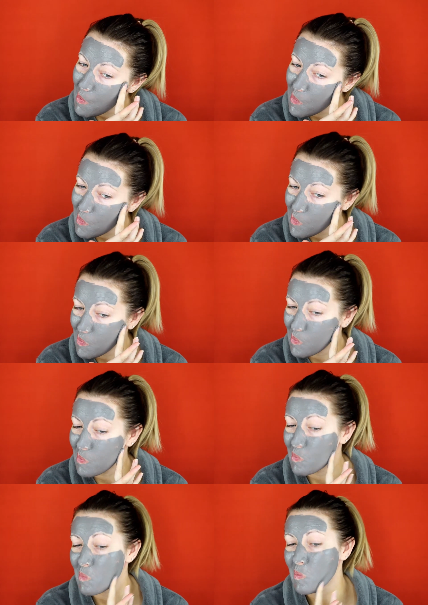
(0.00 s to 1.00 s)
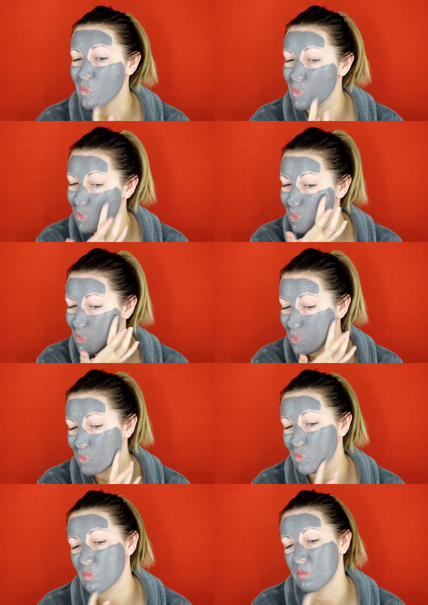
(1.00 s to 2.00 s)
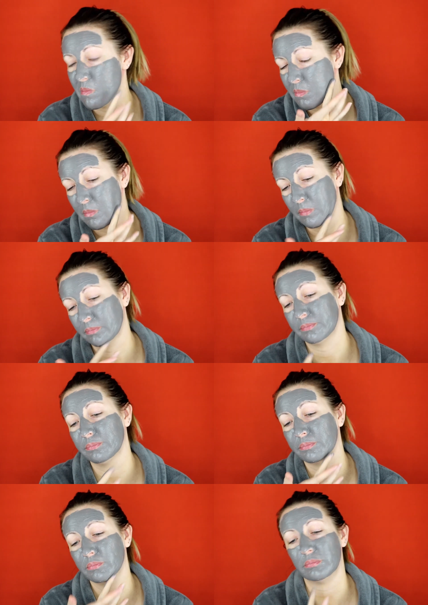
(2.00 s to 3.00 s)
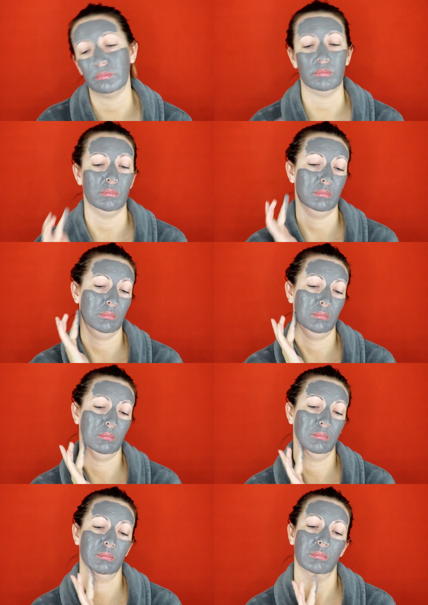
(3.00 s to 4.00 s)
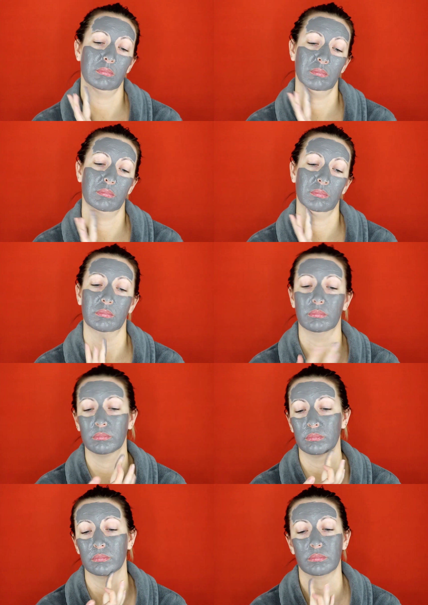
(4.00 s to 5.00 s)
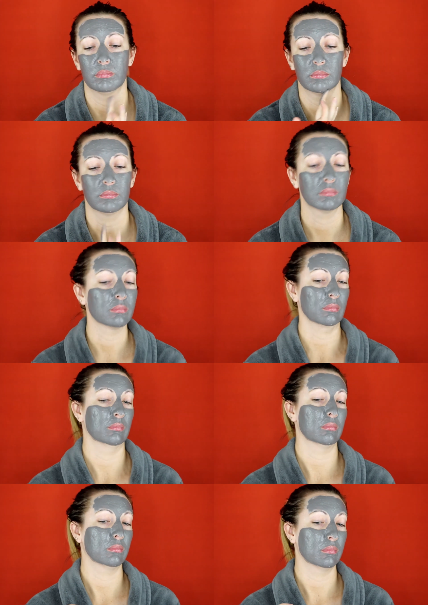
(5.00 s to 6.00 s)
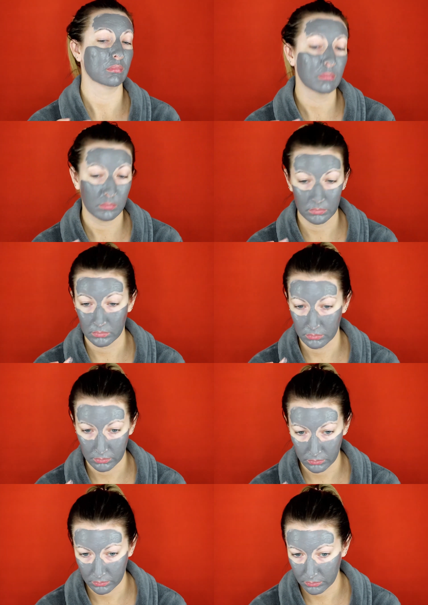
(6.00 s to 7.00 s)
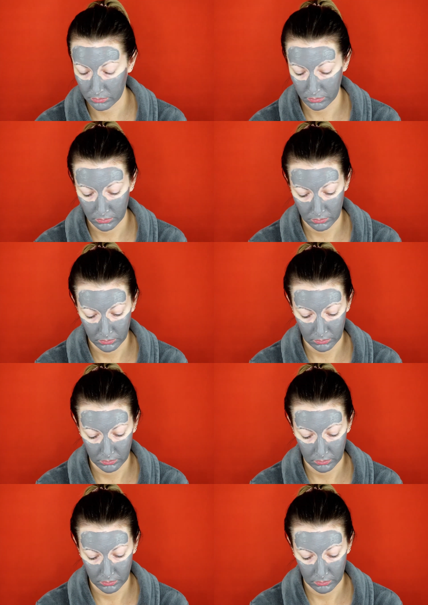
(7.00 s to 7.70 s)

(no one is talking)